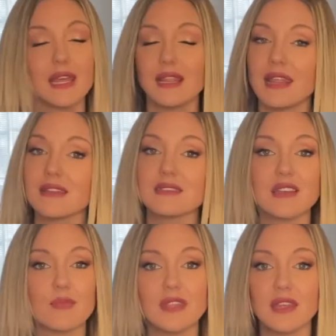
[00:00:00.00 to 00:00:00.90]
That's
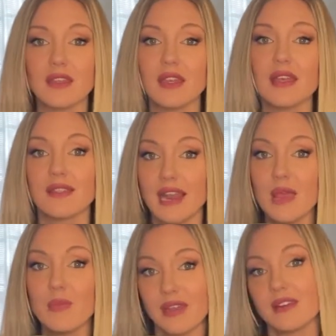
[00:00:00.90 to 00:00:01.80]
something that I
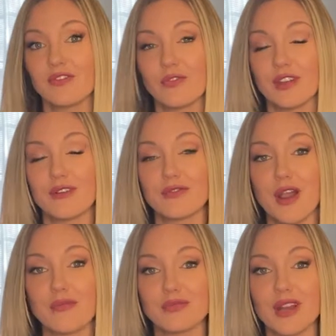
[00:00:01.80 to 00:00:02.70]
benefited
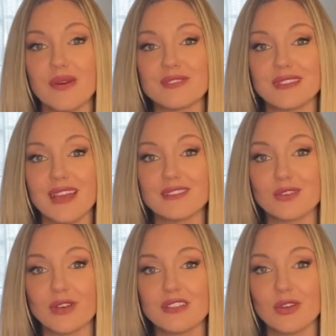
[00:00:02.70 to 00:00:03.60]
from when I was in high
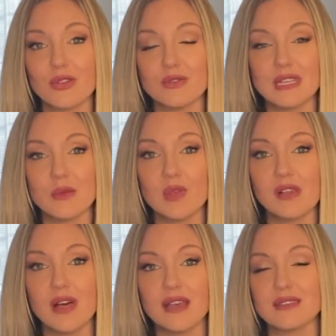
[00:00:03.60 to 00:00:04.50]
school. I took those A P
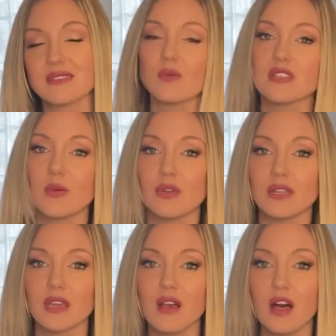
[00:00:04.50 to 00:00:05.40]
classes. I was able to
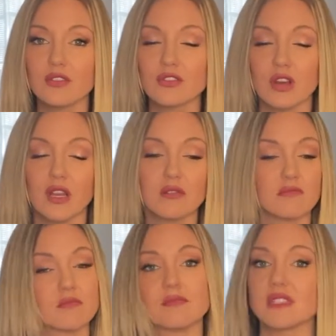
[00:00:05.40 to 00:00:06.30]
get college credit.
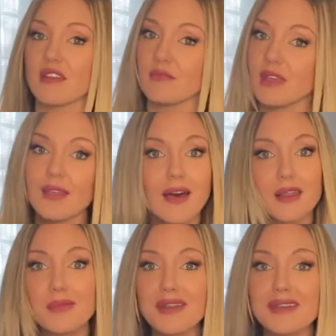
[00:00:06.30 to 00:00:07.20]
Saved me a lot
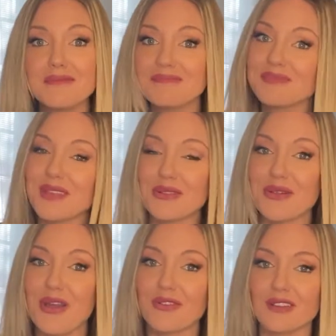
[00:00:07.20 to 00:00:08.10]
of money in the
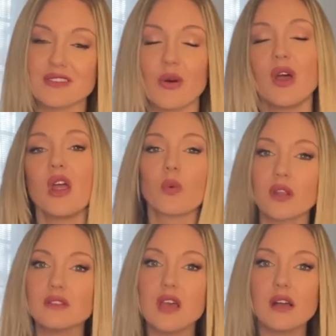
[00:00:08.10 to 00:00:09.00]
long run. So we're
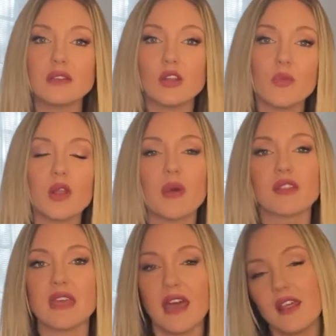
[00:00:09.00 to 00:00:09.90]
going to talk a little bit
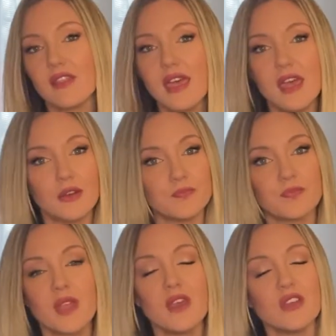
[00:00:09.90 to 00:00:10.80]
about that. And then,
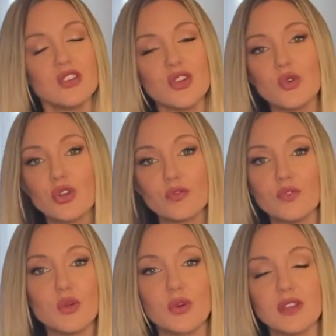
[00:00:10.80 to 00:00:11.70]
you know, your
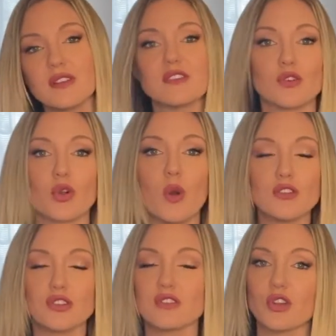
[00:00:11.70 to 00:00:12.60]
viewer and listener
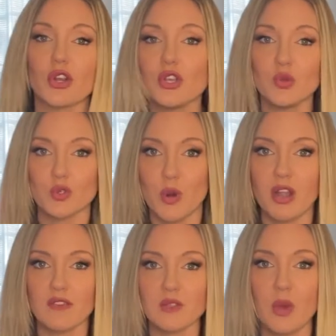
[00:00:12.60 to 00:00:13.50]
questions are a huge part
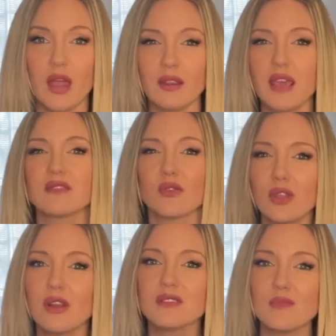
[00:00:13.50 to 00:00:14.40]
of this podcast. So
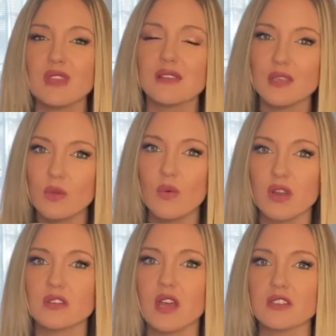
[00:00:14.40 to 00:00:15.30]
there are some things that we want
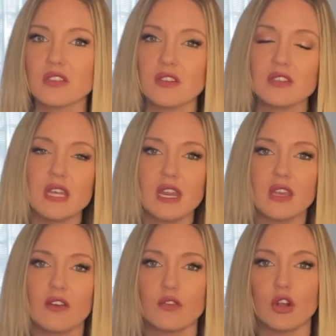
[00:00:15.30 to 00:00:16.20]
to talk to the Lieutenant
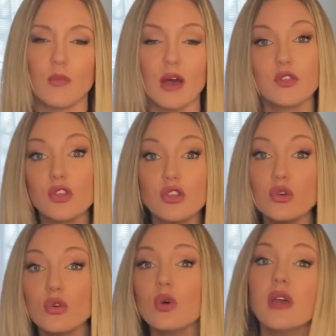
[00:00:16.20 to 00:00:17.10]
Governor about that
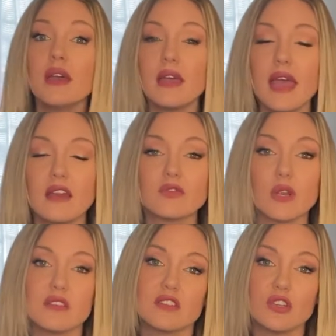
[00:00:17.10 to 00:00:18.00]
you have
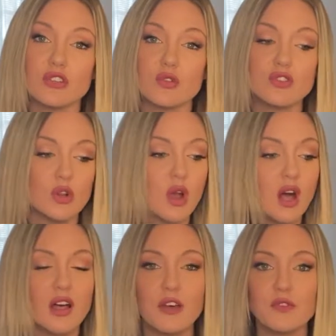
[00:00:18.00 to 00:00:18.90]
raised issues. You know,
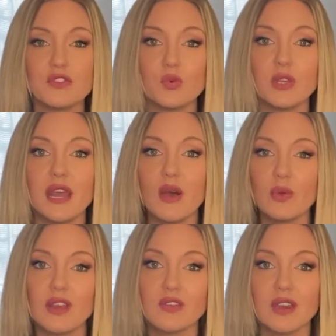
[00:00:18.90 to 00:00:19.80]
I'll often tweet out when
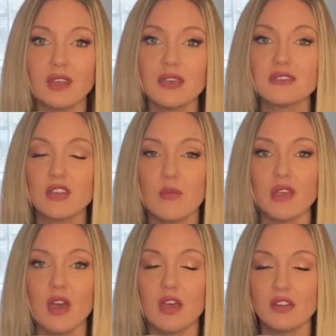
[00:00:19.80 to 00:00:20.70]
I've got a guest
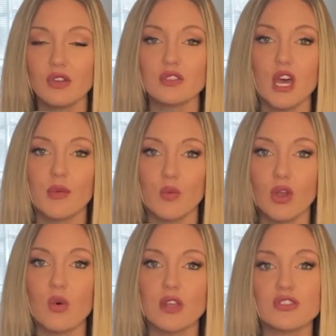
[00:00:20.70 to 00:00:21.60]
coming on, and you'll tell me what
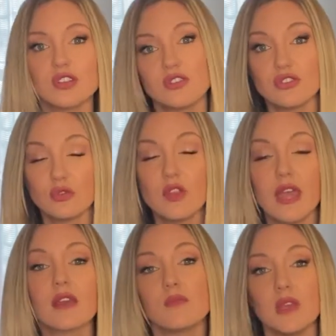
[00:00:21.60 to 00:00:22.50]
questions you'd
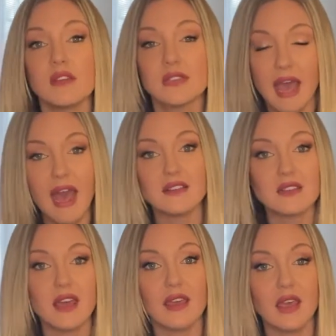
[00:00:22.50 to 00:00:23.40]
like me to ask
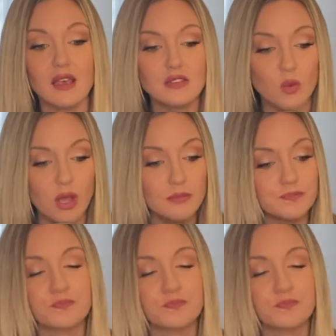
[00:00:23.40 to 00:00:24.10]
that guest. Well,